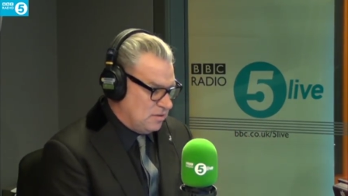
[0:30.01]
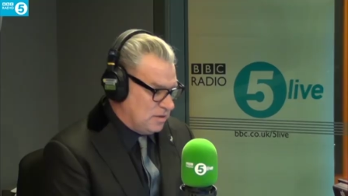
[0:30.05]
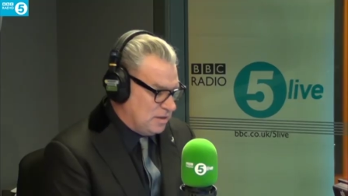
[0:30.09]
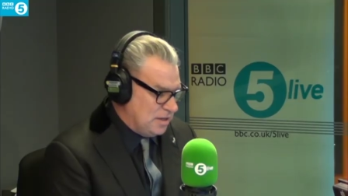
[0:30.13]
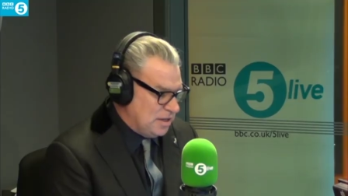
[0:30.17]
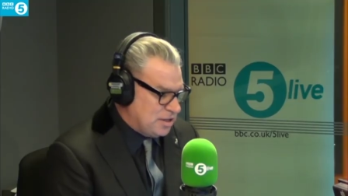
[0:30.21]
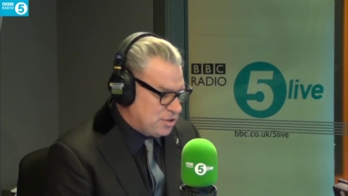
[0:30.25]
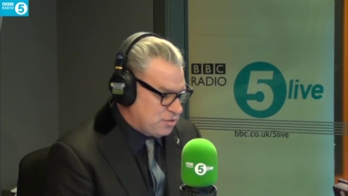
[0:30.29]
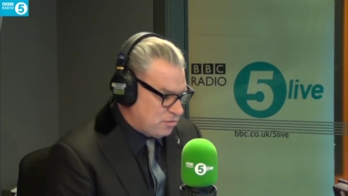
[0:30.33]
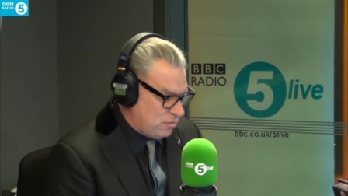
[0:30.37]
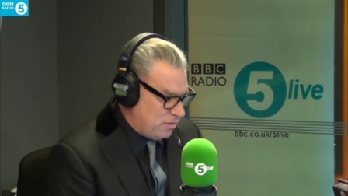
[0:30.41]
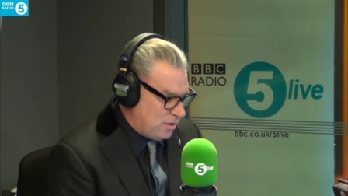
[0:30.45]

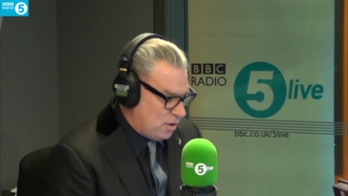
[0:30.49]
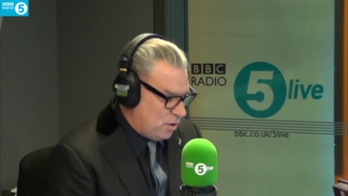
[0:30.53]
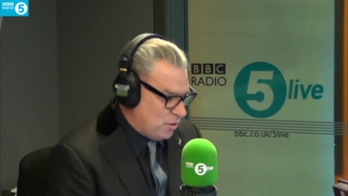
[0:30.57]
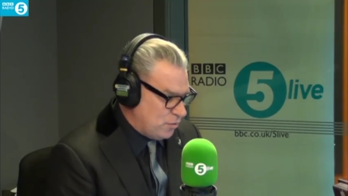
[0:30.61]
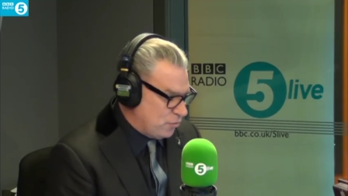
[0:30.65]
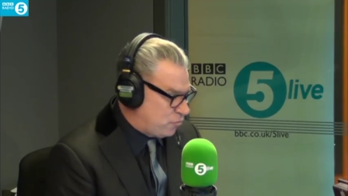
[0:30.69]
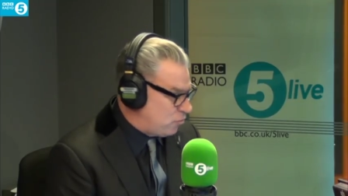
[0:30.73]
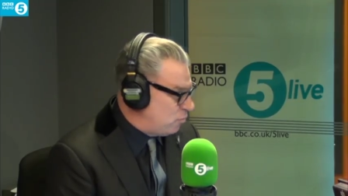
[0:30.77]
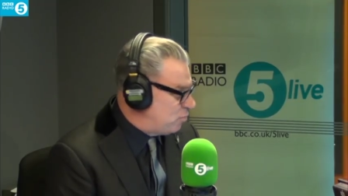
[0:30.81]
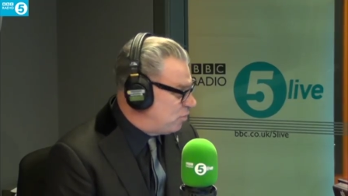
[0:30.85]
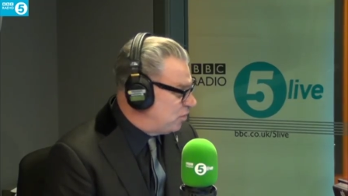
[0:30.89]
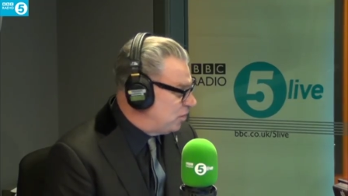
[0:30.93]
literary
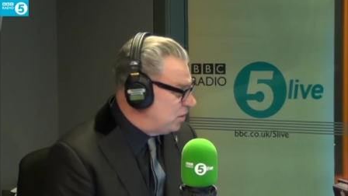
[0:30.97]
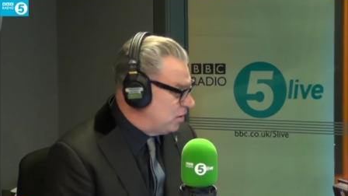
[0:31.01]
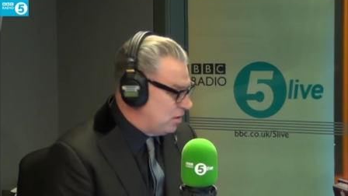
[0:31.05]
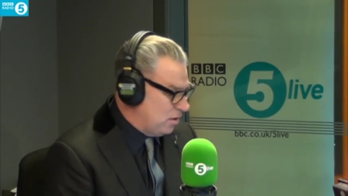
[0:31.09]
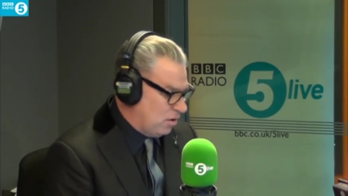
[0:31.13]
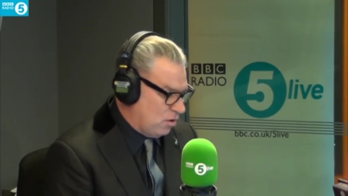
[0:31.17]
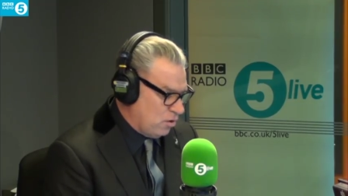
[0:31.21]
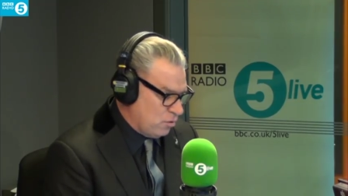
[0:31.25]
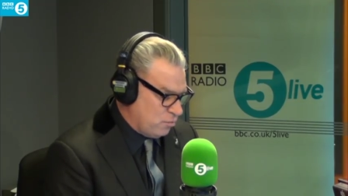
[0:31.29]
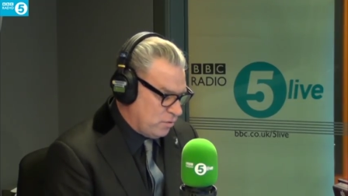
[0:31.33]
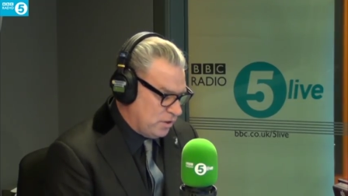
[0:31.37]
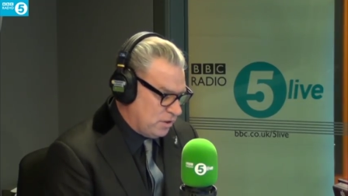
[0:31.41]
entrepreneur,
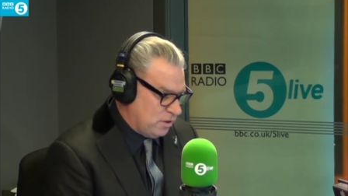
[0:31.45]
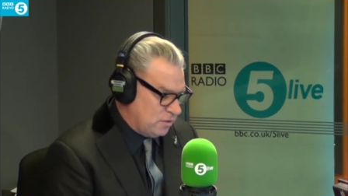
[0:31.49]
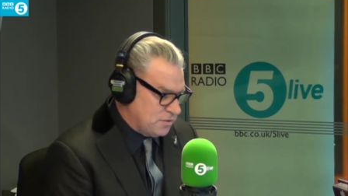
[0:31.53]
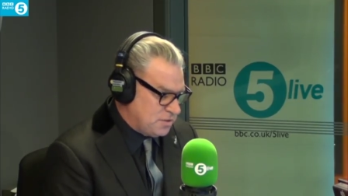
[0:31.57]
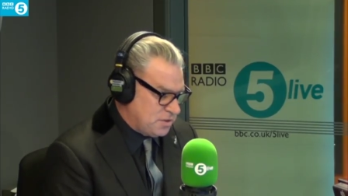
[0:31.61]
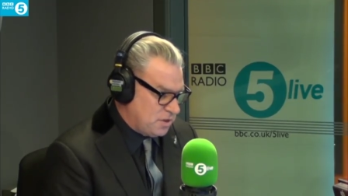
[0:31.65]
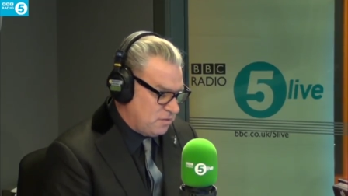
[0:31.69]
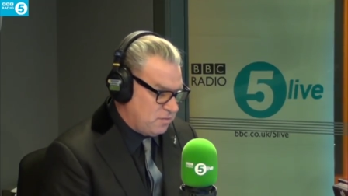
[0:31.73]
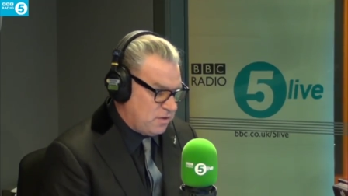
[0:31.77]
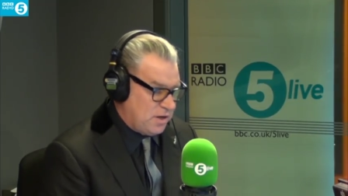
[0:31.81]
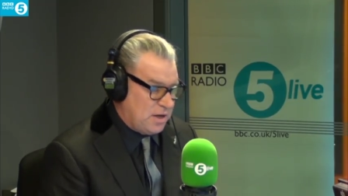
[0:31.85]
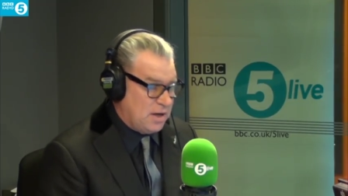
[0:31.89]
Henri
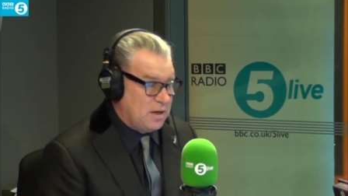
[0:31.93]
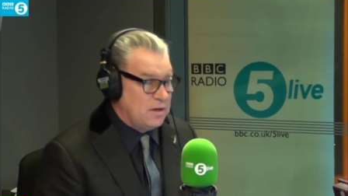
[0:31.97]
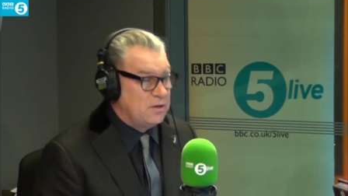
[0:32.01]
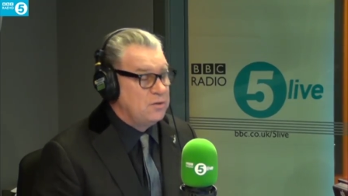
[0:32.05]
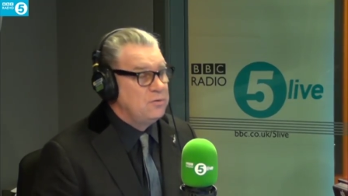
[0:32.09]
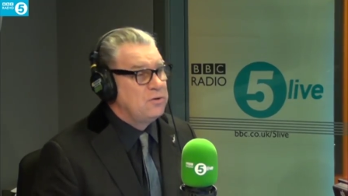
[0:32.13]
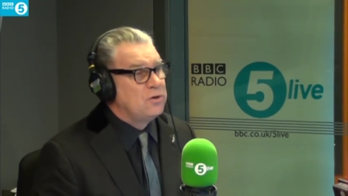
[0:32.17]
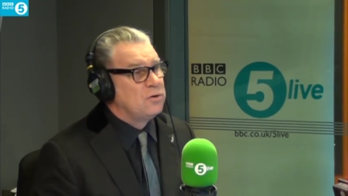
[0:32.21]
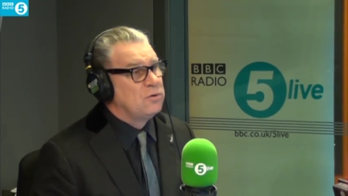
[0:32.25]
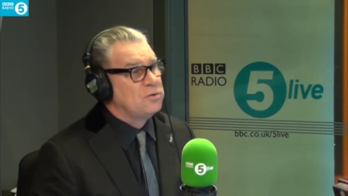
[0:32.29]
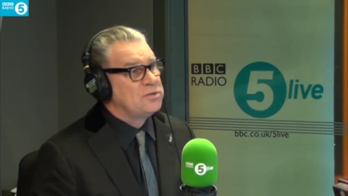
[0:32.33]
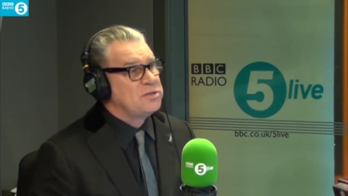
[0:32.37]
Gauthier Villars,
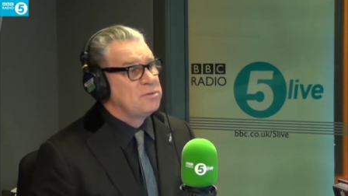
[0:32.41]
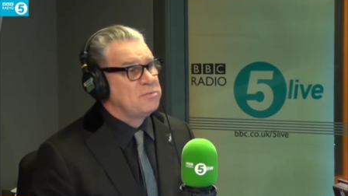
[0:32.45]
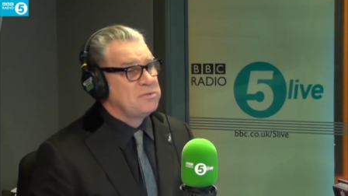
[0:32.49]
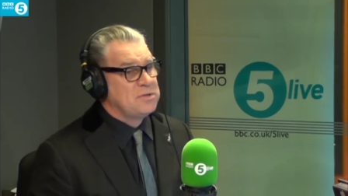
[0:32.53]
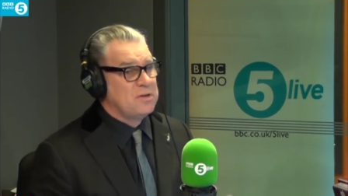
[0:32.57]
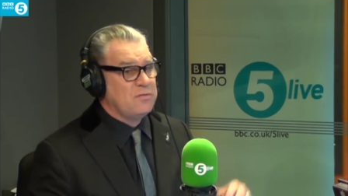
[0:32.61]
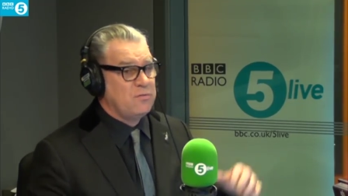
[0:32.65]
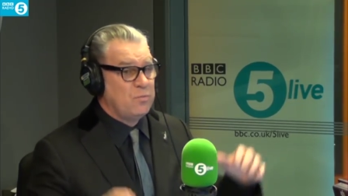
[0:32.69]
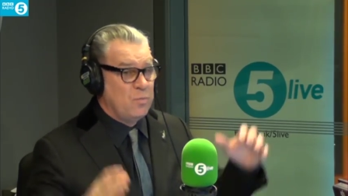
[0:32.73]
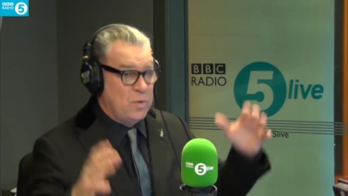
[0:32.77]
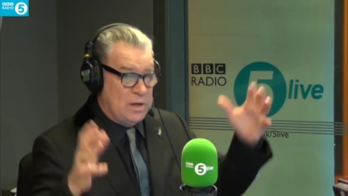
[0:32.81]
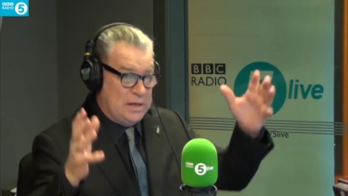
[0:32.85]
who calls
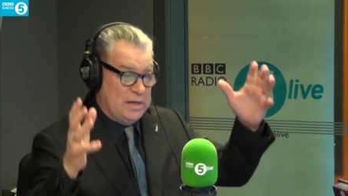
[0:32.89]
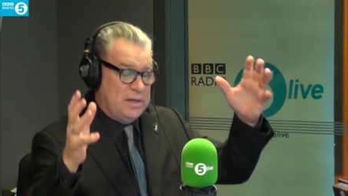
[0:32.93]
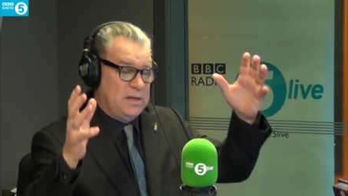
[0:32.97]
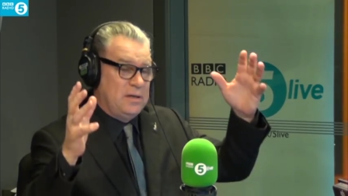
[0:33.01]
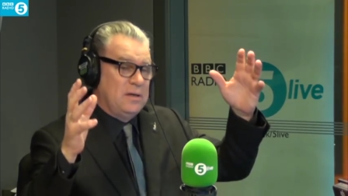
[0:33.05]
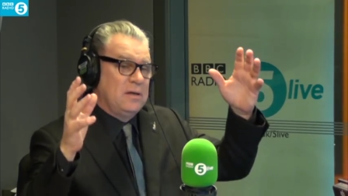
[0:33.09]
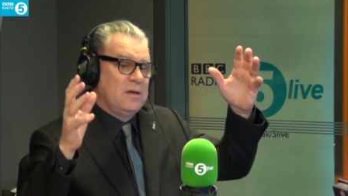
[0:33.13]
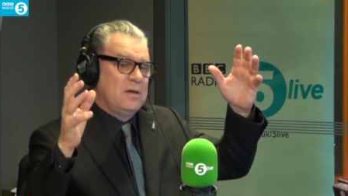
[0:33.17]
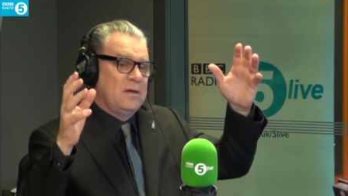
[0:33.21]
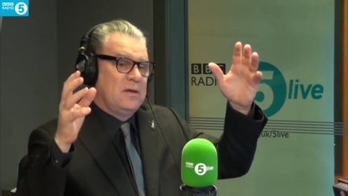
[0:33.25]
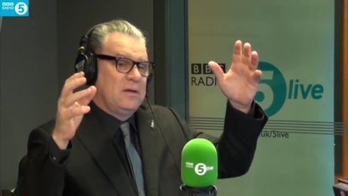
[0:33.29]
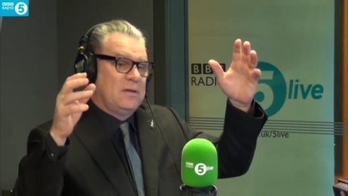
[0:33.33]
himself Willy.